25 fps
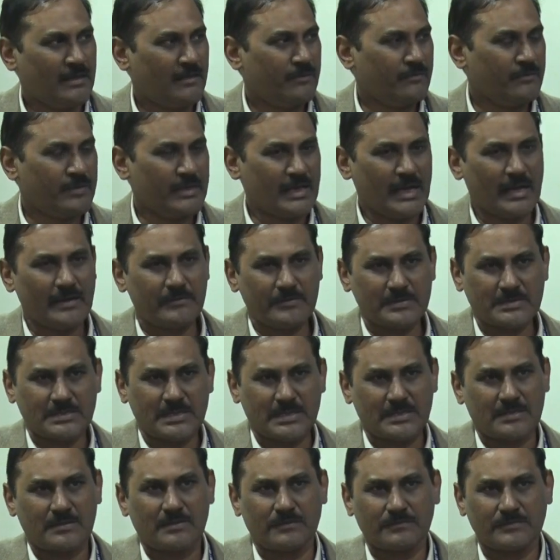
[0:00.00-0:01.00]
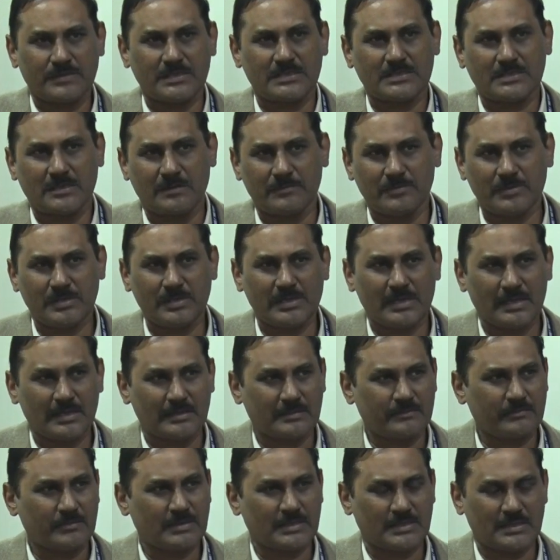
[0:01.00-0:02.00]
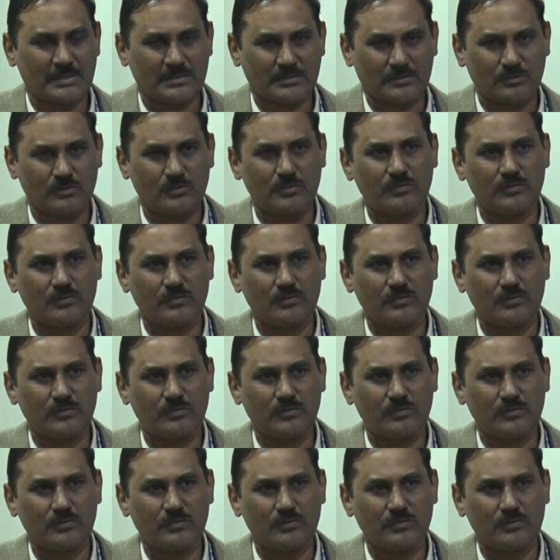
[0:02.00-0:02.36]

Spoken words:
we have a set of these community health workers who